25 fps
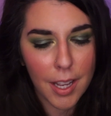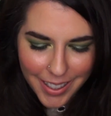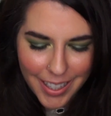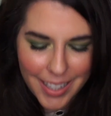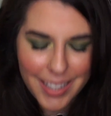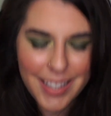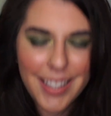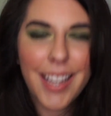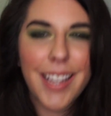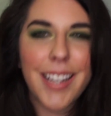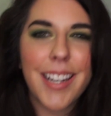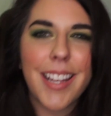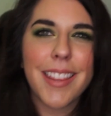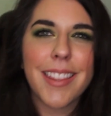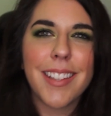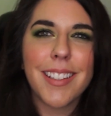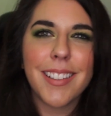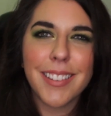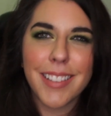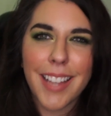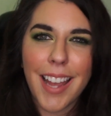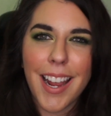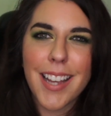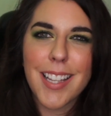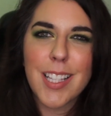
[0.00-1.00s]
And then the
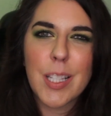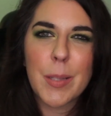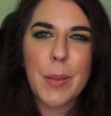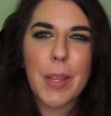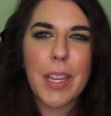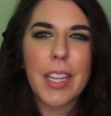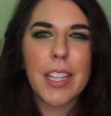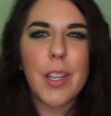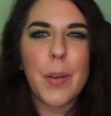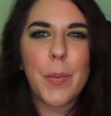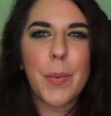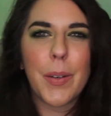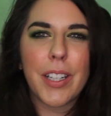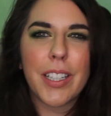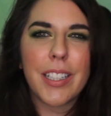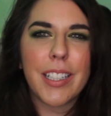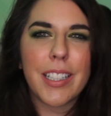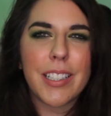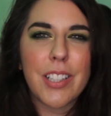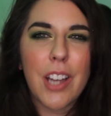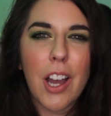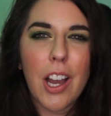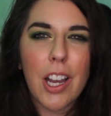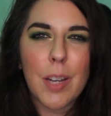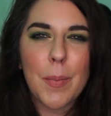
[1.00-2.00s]
last thing that we're going
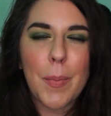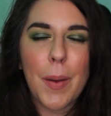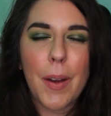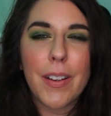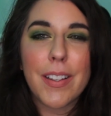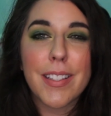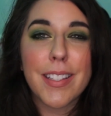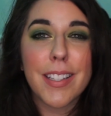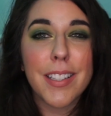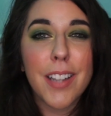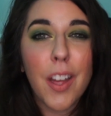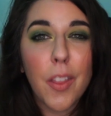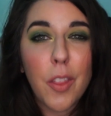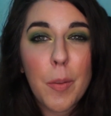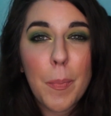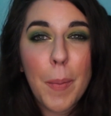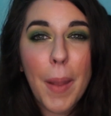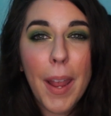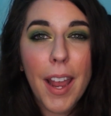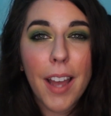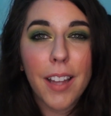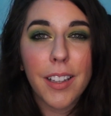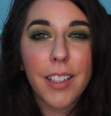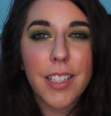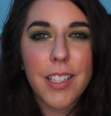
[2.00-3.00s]
to talk about is another
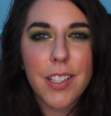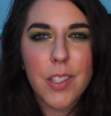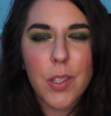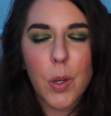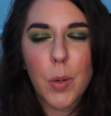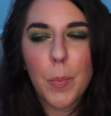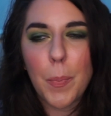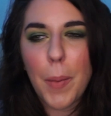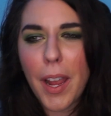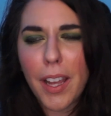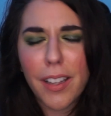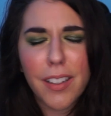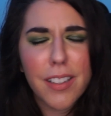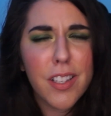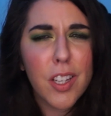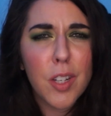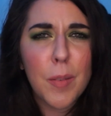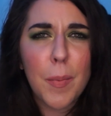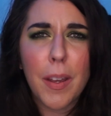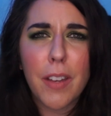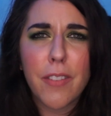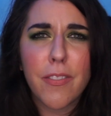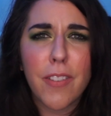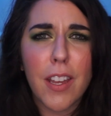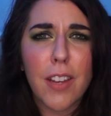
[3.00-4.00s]
palette. So palettes are
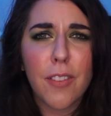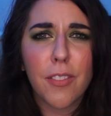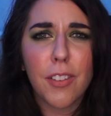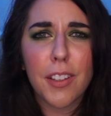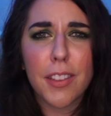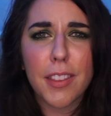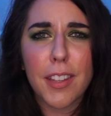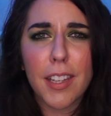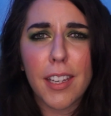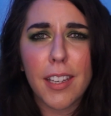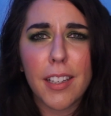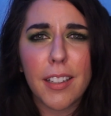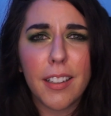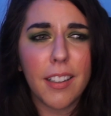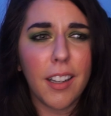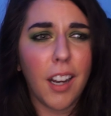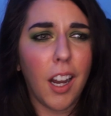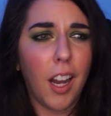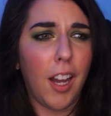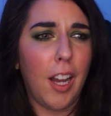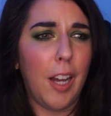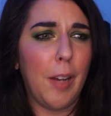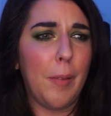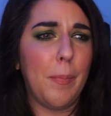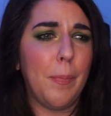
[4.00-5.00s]
my favorite thing
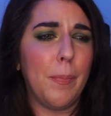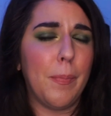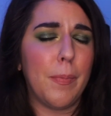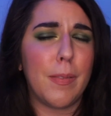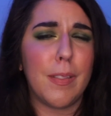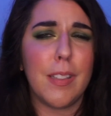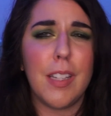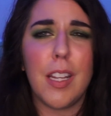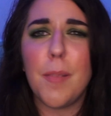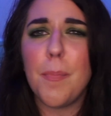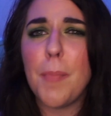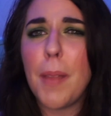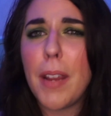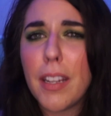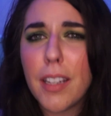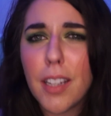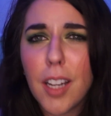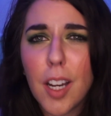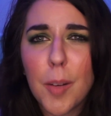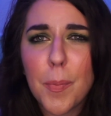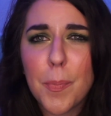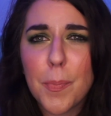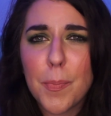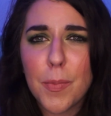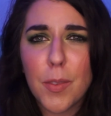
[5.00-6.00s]
um, in
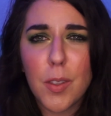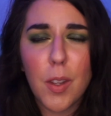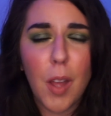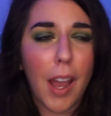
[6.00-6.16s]
makeup.